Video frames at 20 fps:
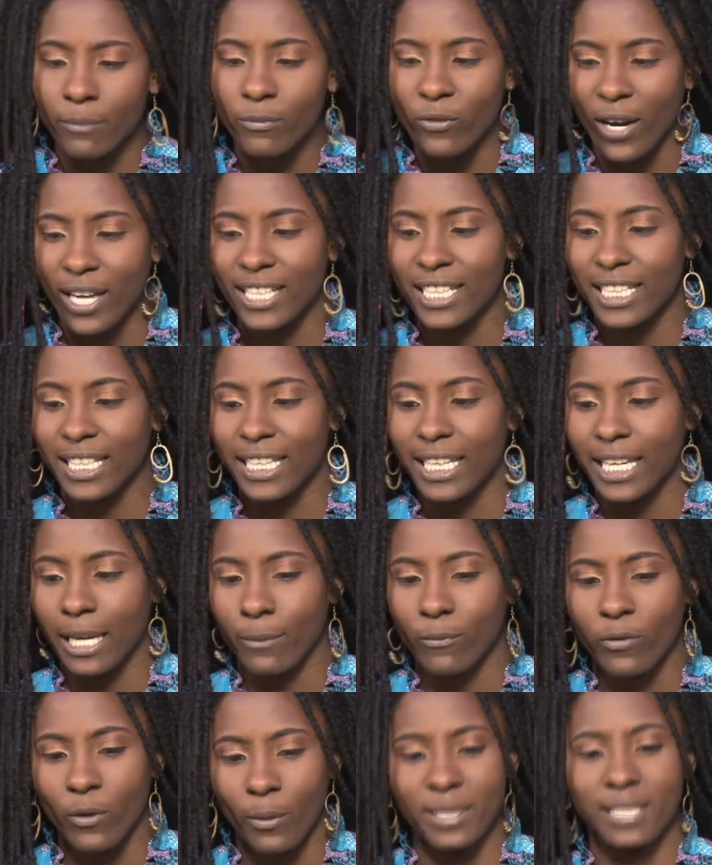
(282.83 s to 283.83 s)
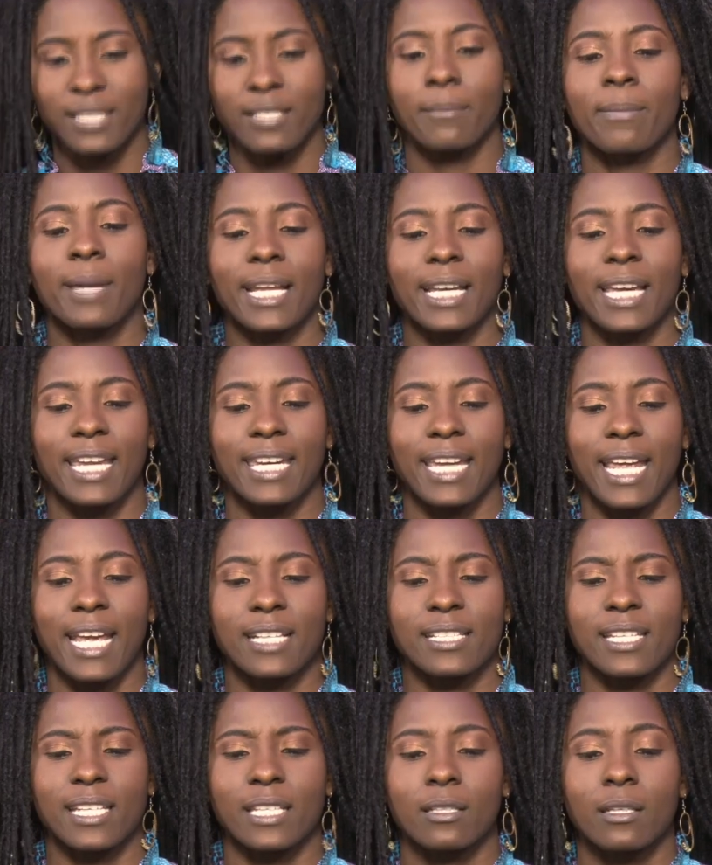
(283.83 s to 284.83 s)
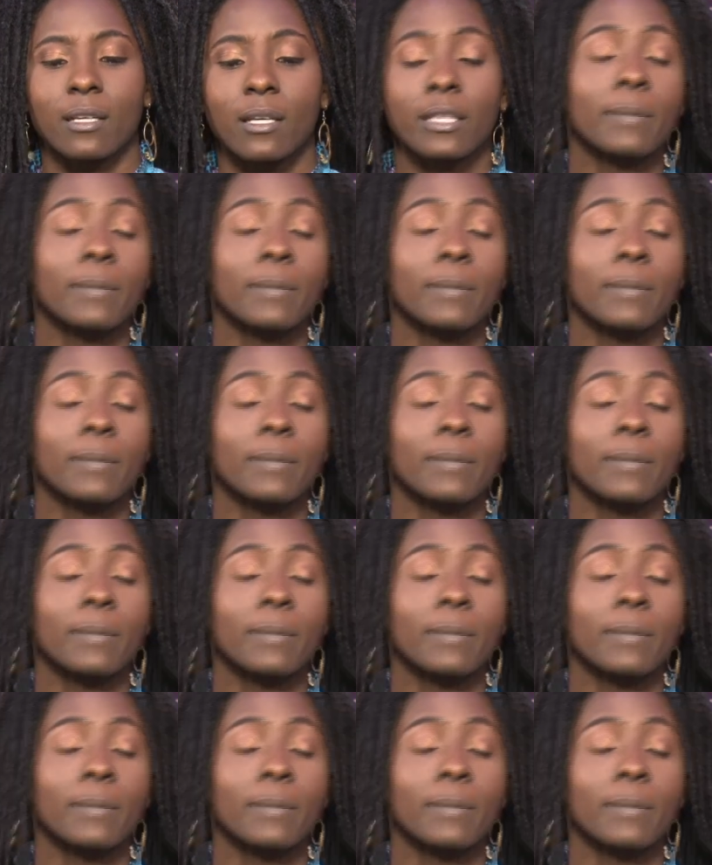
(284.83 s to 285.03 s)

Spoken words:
finally came for me to make that exit,